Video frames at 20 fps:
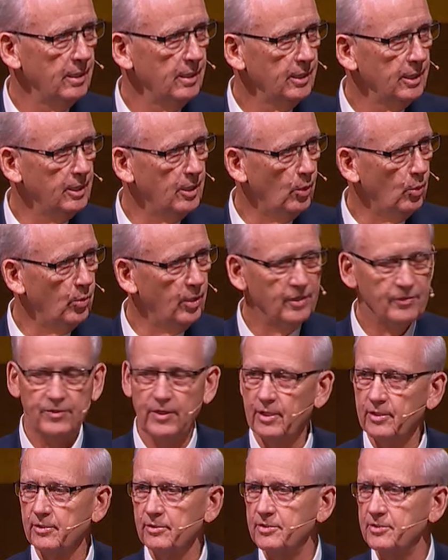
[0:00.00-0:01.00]
You know, when
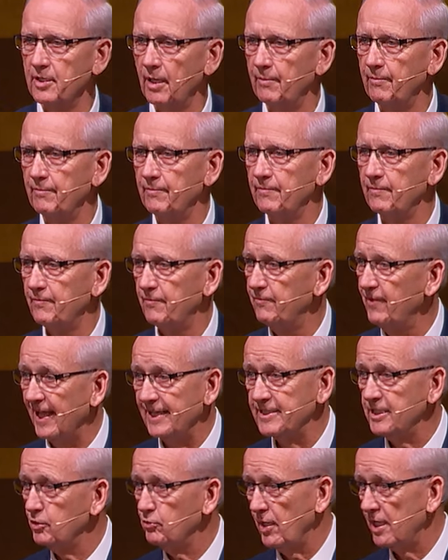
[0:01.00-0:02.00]
the, some
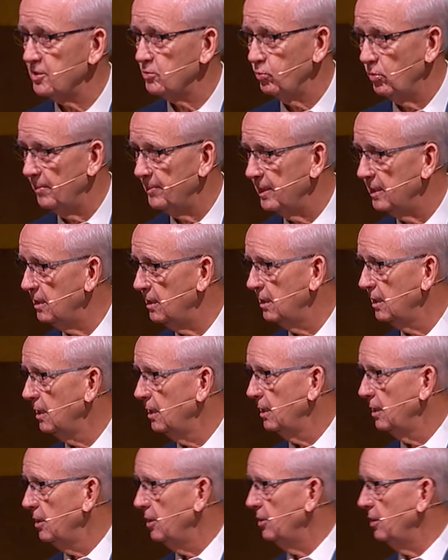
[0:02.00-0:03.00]
fancy dressed woman
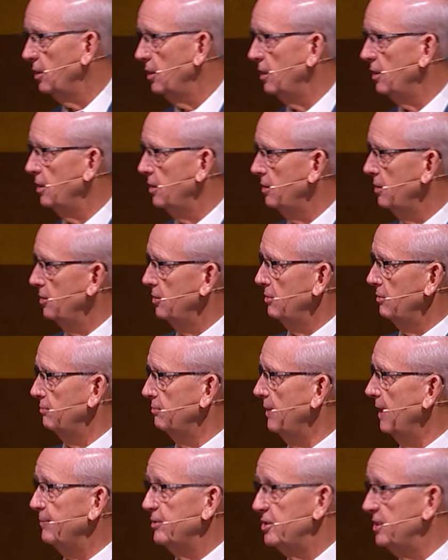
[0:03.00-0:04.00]
uh,
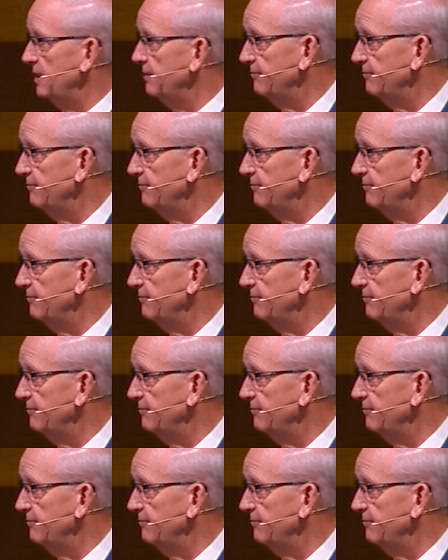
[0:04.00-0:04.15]
maybe she